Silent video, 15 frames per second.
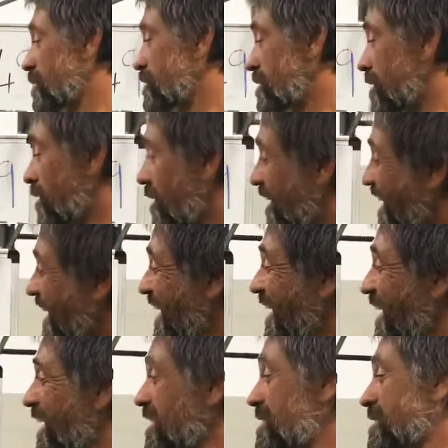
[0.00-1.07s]
So,
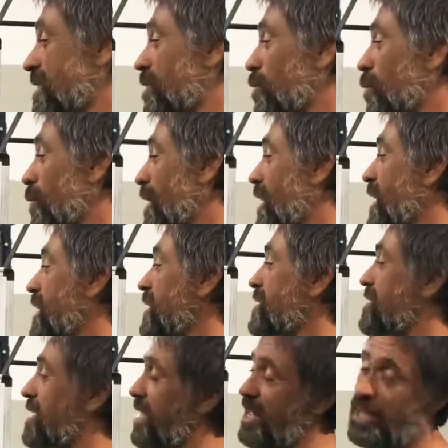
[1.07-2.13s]
classic way
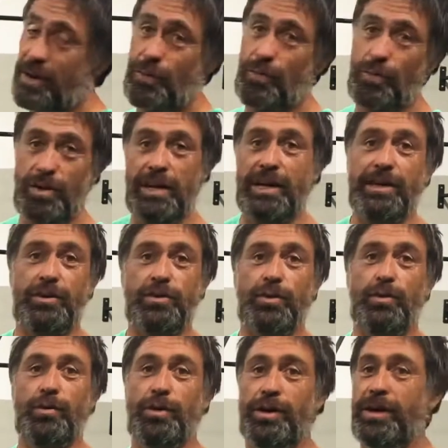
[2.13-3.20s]
to hit a really
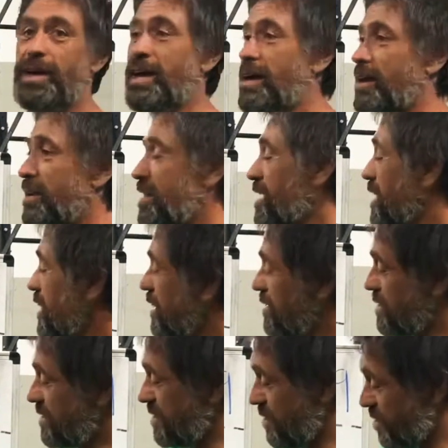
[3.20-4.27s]
cool workout
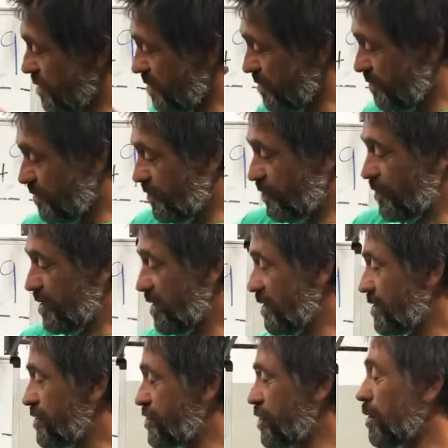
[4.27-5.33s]
is to
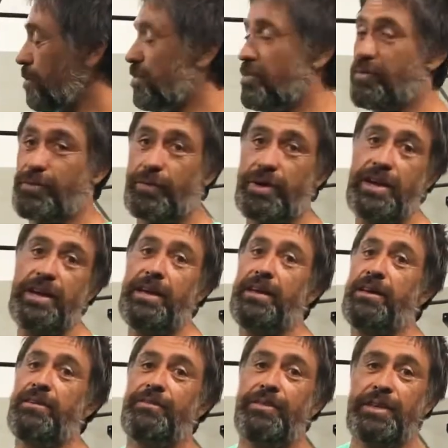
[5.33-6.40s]
chop 3
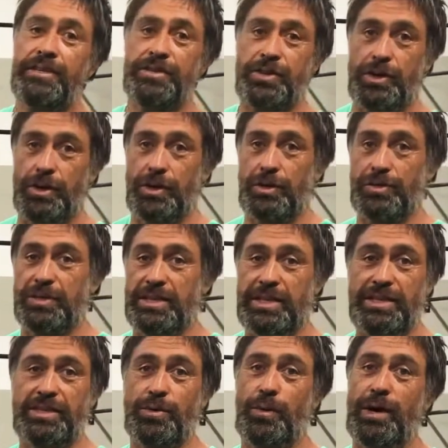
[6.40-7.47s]
of these girls
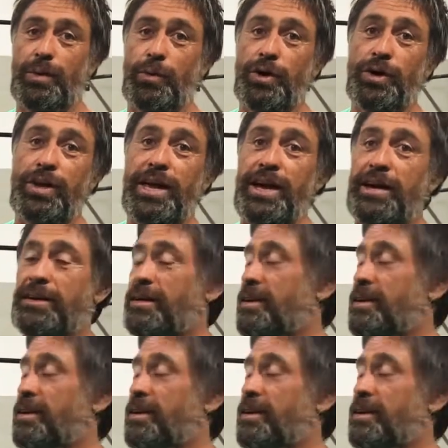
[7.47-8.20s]
into one workout.